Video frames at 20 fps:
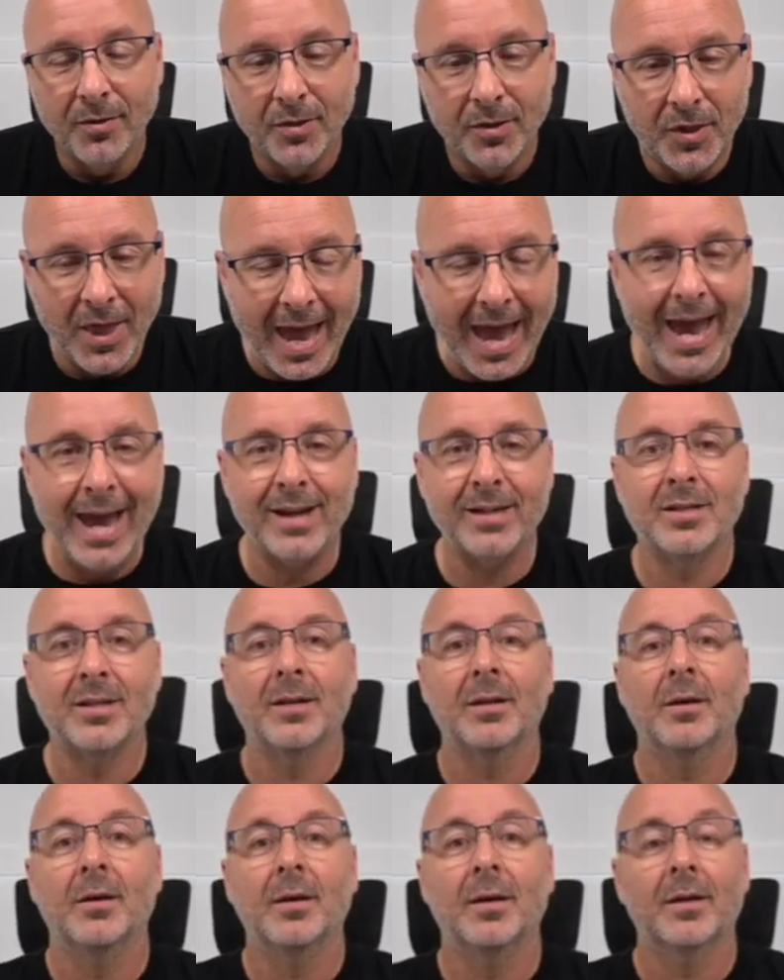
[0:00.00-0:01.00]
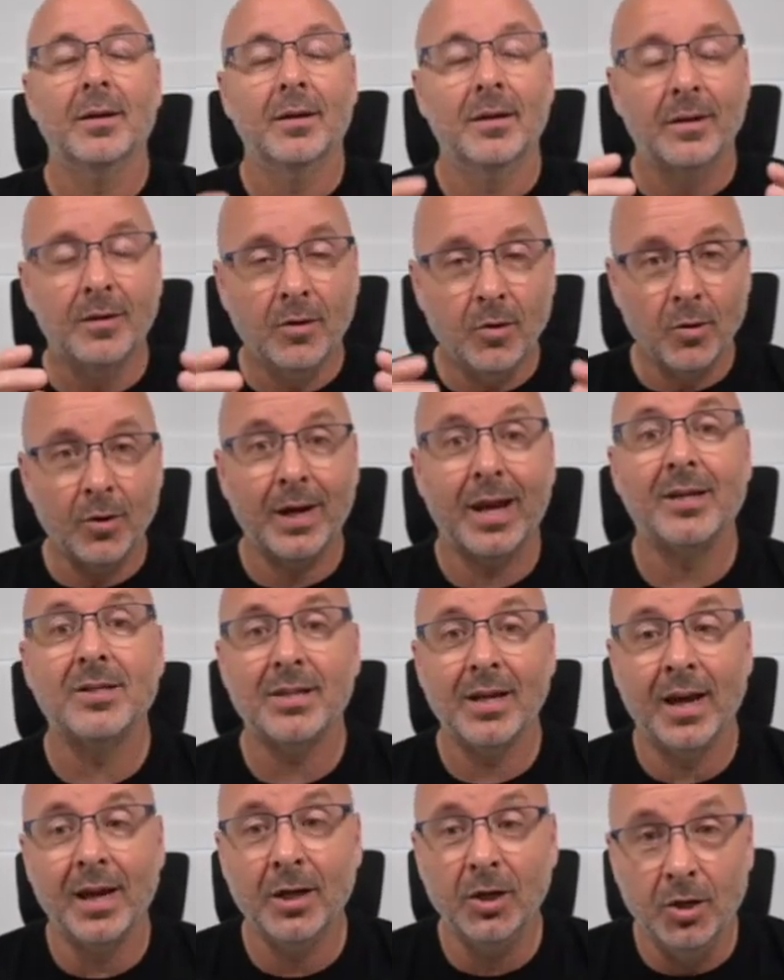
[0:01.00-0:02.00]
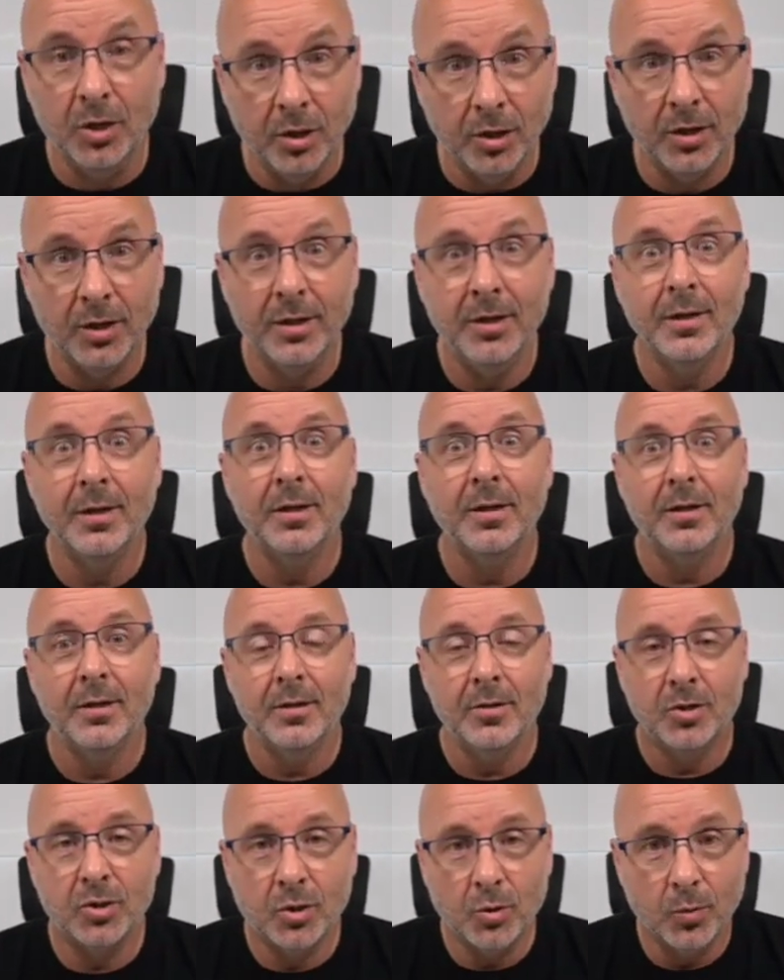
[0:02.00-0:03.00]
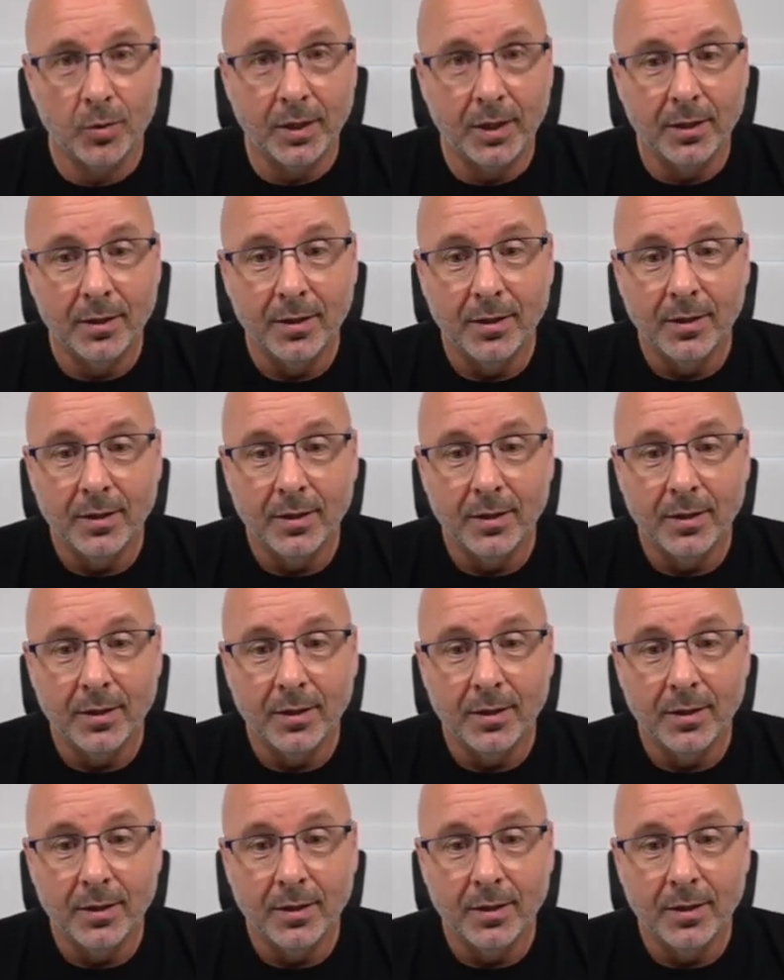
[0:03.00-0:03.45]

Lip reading: That creates a good tree,